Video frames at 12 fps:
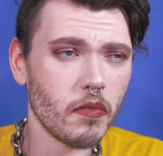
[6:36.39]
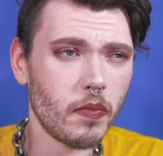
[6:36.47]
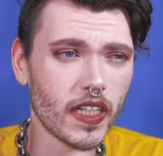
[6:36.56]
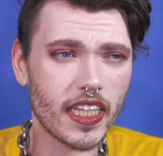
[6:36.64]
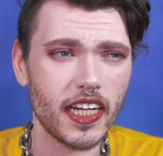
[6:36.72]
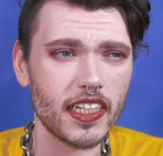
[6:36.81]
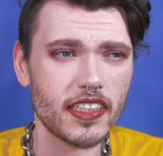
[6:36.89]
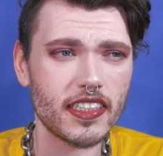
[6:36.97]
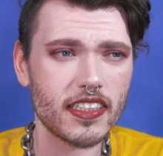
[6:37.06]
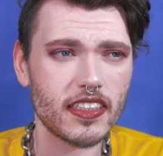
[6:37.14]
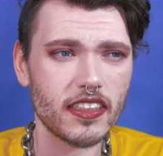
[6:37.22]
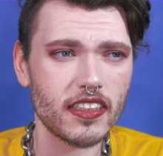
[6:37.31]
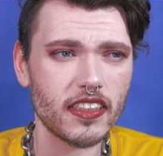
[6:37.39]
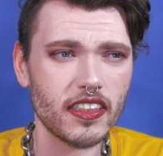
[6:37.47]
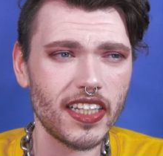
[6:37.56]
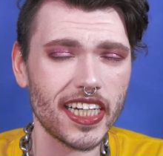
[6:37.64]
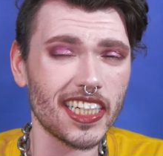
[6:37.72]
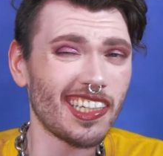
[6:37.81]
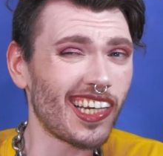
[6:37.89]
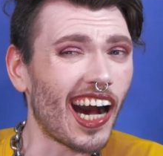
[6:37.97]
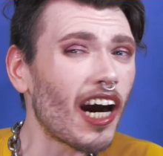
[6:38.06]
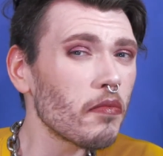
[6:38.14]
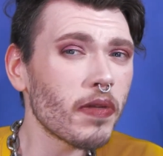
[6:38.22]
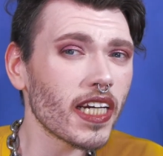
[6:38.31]
but then it's like
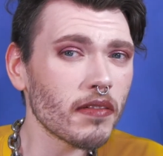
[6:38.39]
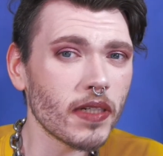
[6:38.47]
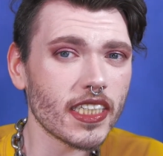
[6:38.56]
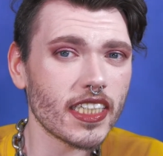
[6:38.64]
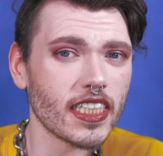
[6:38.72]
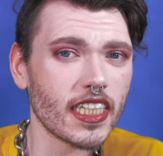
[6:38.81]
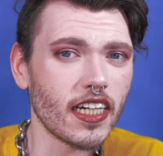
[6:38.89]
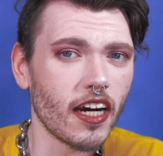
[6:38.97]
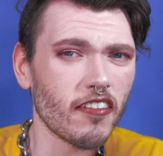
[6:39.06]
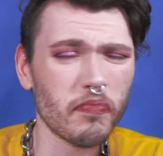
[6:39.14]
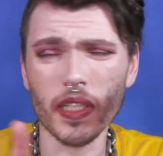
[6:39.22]
not pigmented enough,